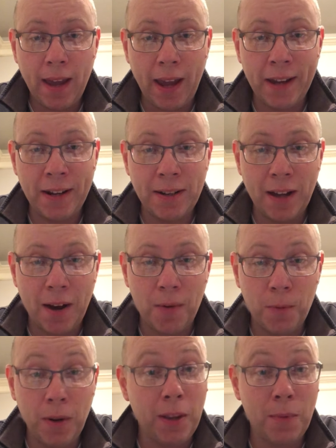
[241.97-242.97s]
And uh,
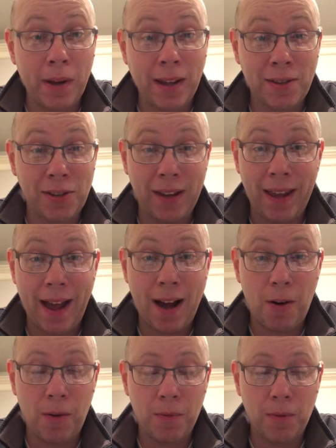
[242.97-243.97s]
really, we can see
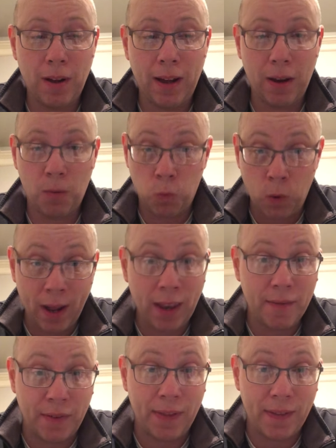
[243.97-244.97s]
how uh,
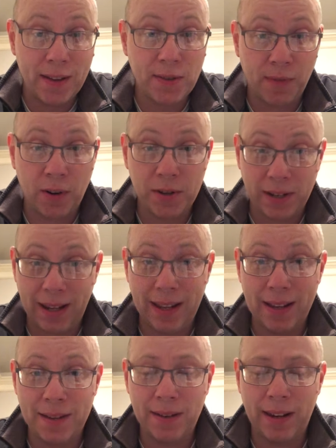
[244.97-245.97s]
relevant this verse
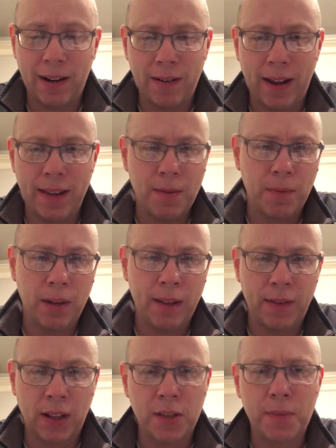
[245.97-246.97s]
is in our day that we're
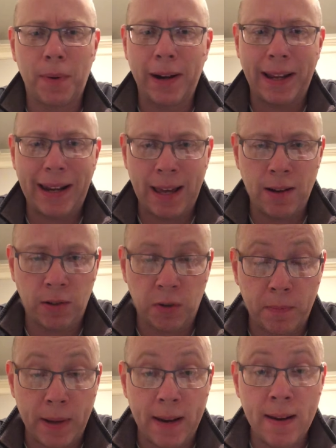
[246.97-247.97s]
living. Let's break it down a
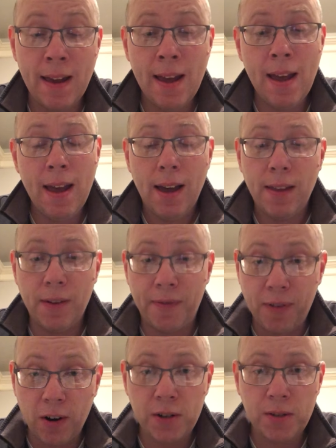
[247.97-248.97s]
little bit. The
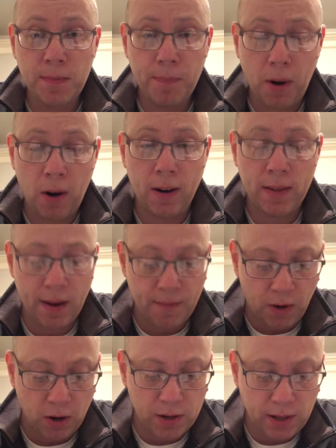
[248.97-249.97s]
first part of that
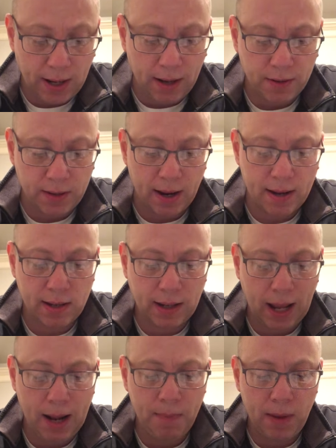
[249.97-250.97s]
verse tells us,
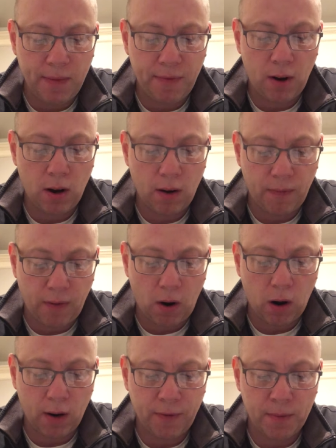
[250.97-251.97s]
Keep thee
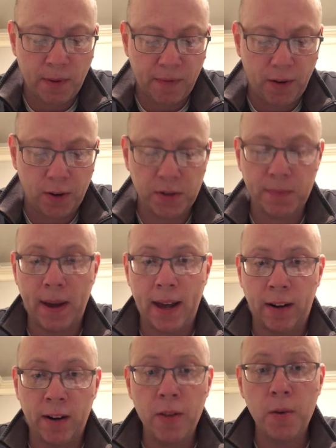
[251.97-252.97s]
far from a false
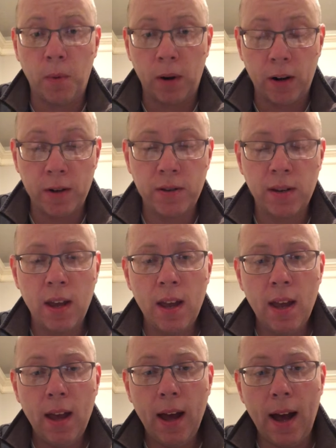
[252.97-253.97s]
matter. In other words,
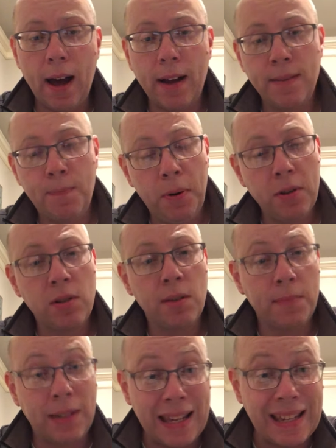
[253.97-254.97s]
uh, put
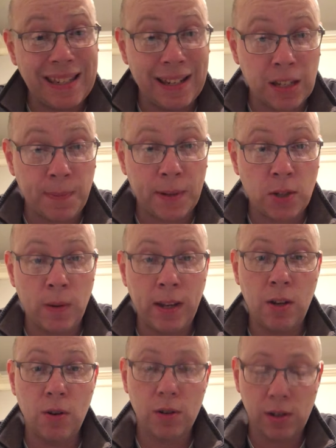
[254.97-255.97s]
some distance between
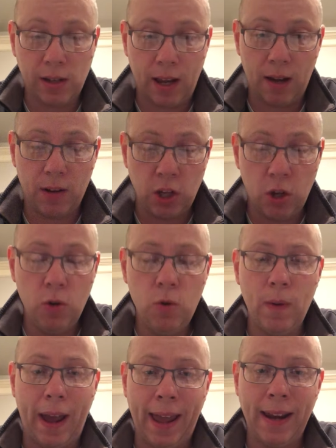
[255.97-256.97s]
yourself,
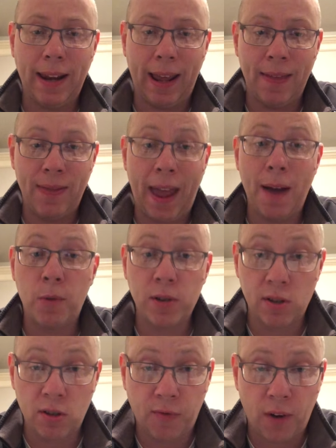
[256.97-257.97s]
you and, and that
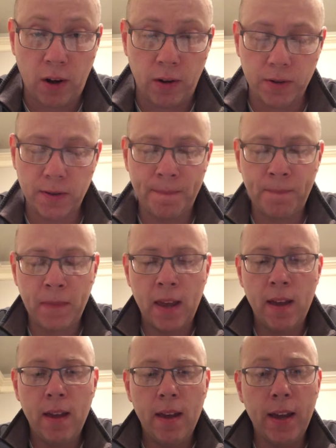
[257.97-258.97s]
which is false.
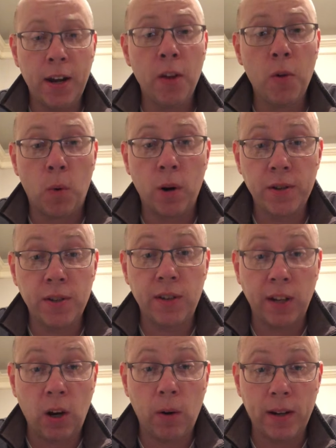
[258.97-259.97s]
In other words, it's
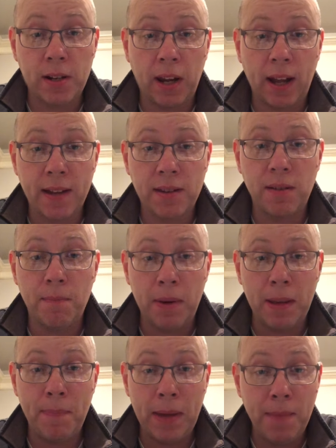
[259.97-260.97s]
encouraging us to
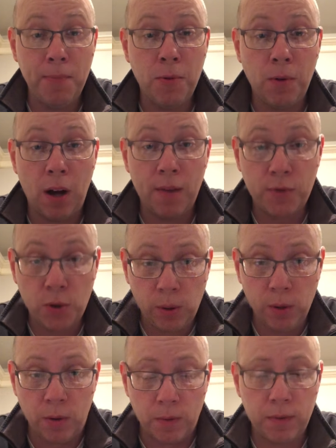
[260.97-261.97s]
be people of
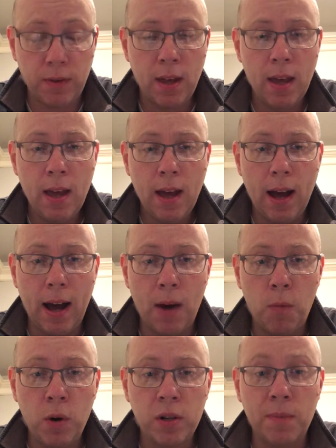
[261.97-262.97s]
truth. Uh,
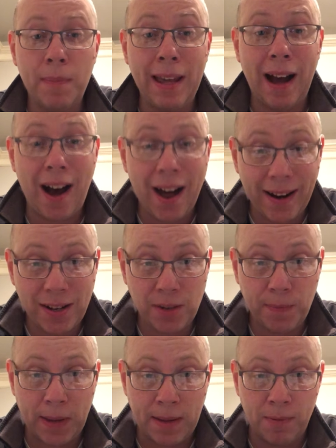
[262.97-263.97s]
we're to be
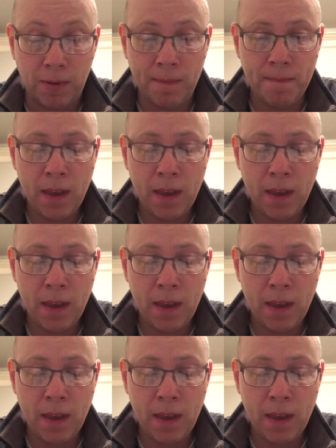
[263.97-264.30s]
honest people.